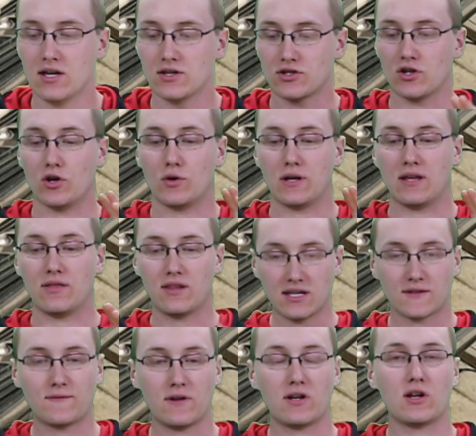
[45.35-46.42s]
So in
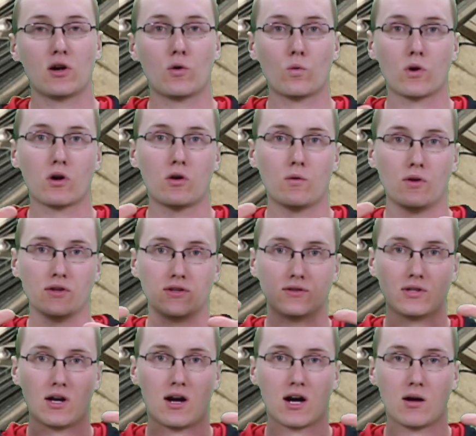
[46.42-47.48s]
this video, we're going to
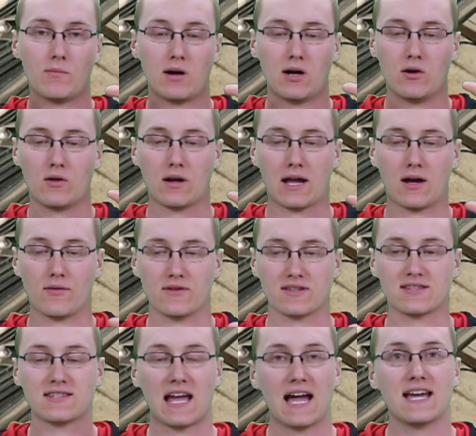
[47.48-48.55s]
talk about how the
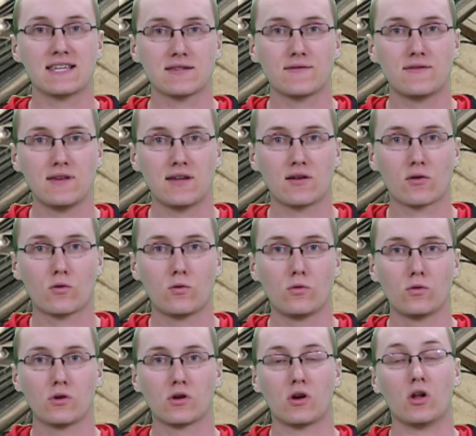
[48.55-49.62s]
size of the
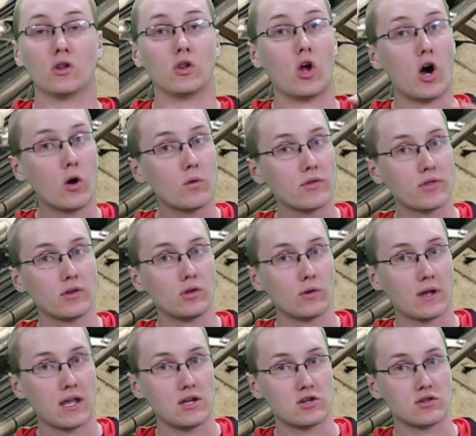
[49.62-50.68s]
intercooler, along with the
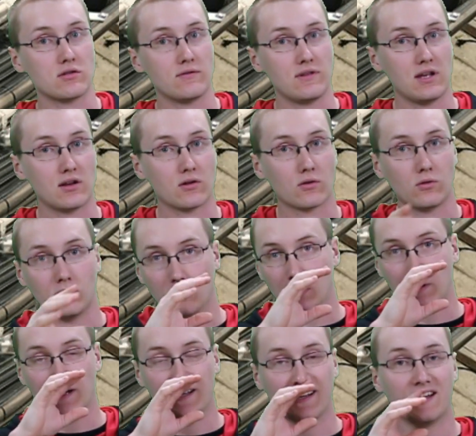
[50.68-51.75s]
location of the
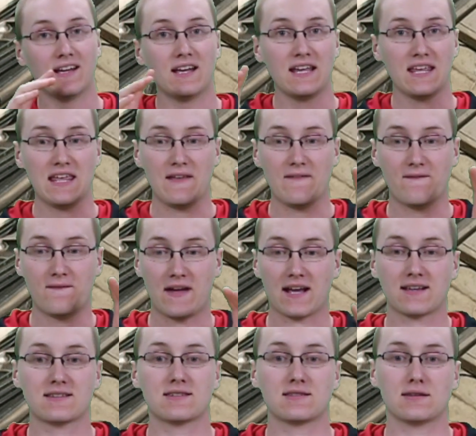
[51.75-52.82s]
intercooler,
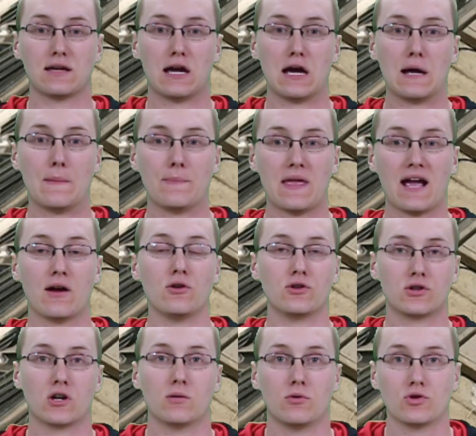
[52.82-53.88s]
affects uh, how your
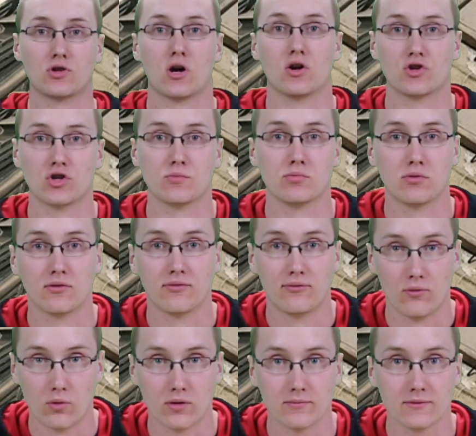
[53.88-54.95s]
turbocharger
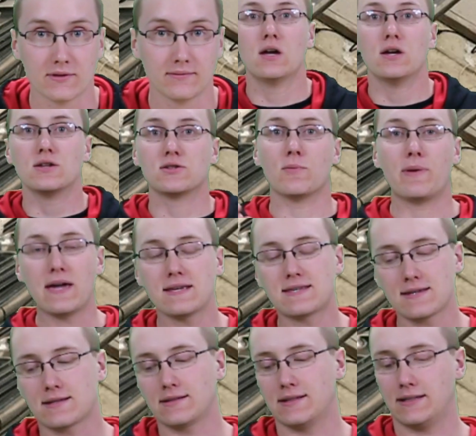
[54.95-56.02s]
performs. So
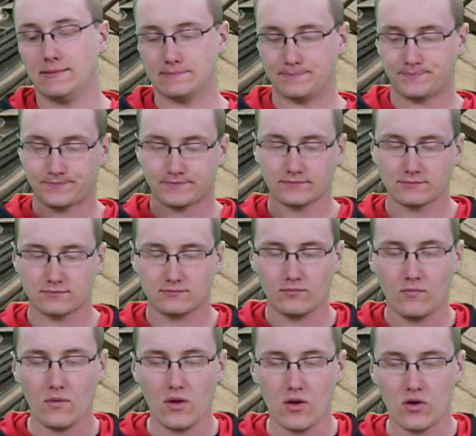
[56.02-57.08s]
basically,
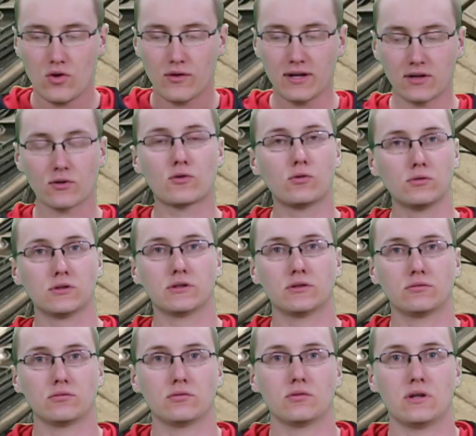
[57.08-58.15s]
your
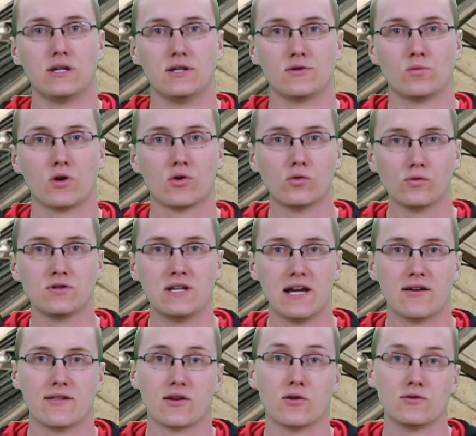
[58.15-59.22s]
intercooler is what cools the
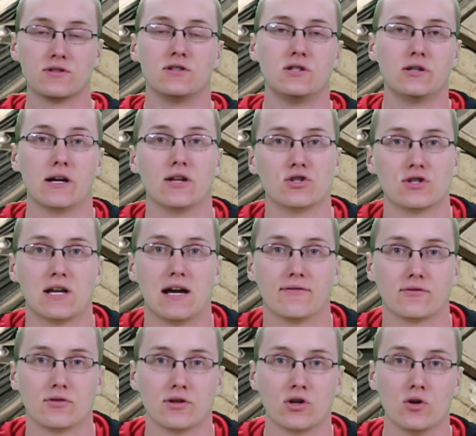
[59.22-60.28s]
air that goes into your engine
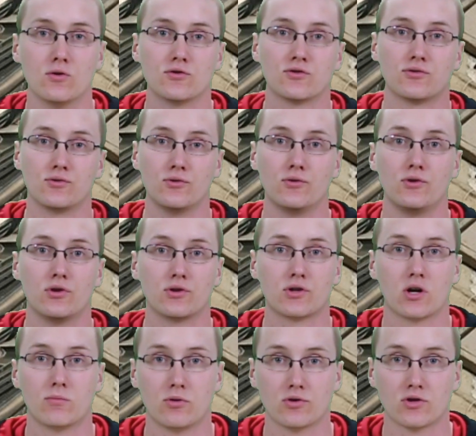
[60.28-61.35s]
after it goes through your
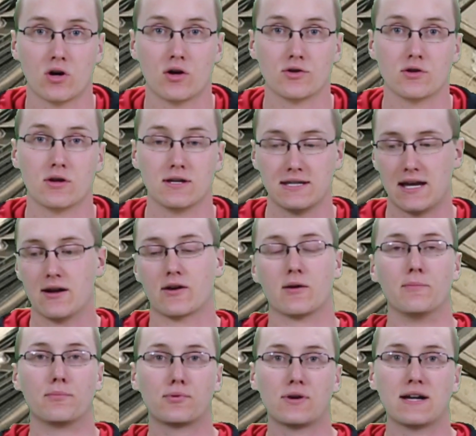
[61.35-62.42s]
turbocharger. As air
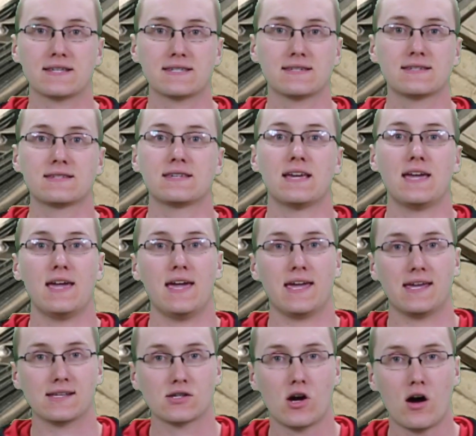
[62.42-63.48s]
compresses, it
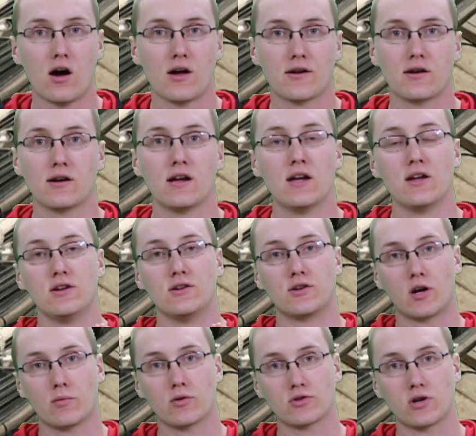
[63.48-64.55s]
gets hotter, your
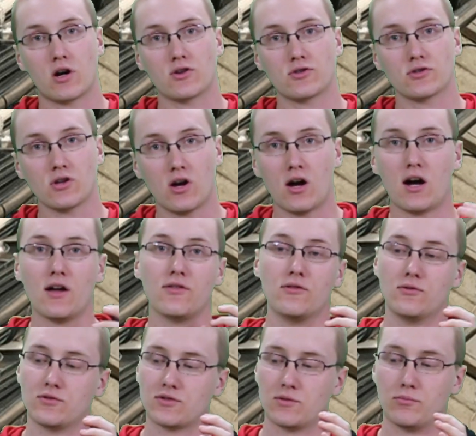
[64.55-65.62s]
turbocharger is hot,
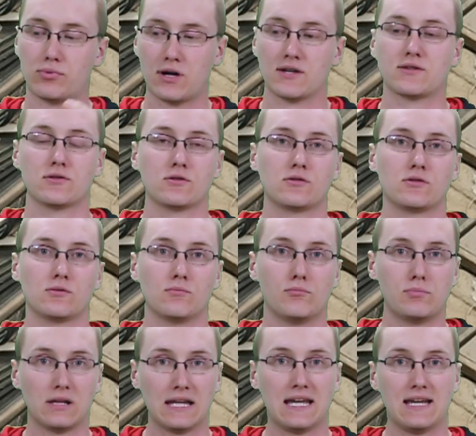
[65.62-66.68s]
those compressor
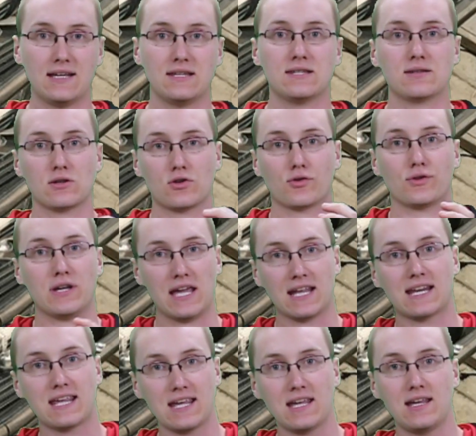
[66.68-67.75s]
blades create
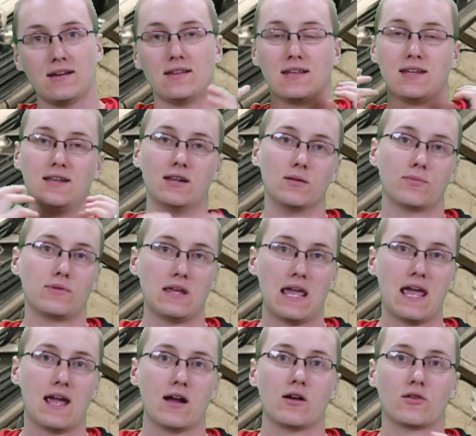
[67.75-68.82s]
heat, they heat up the
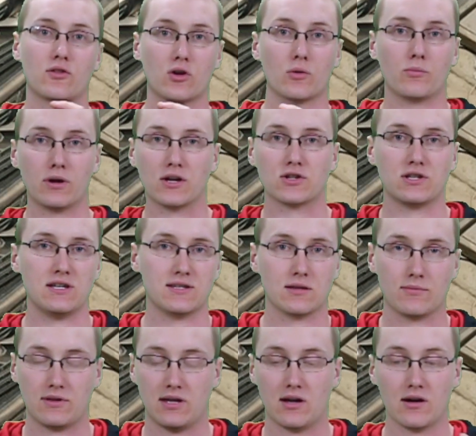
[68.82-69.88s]
air, the compression heats
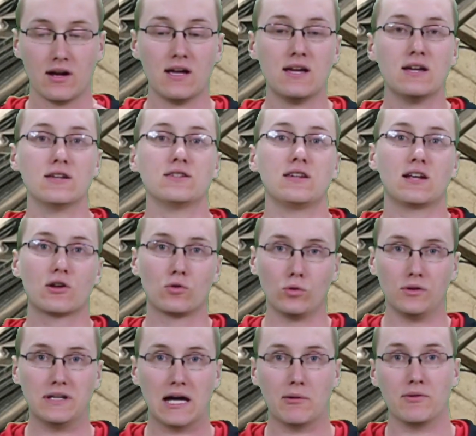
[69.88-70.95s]
up the air. So you gotta
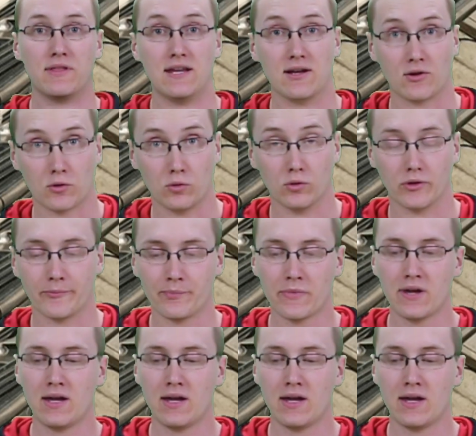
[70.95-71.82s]
cool it down with the intercooler.